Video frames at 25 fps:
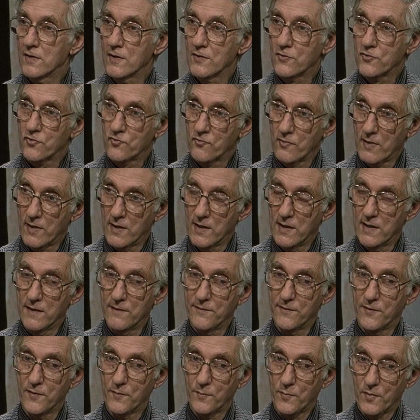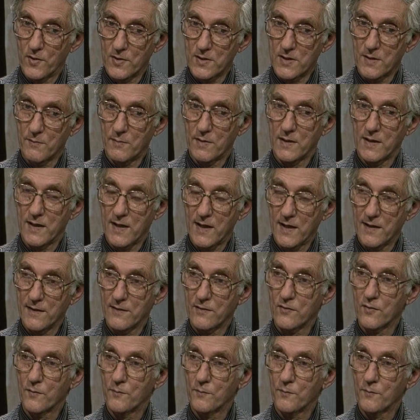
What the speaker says: Just try, if you possibly can,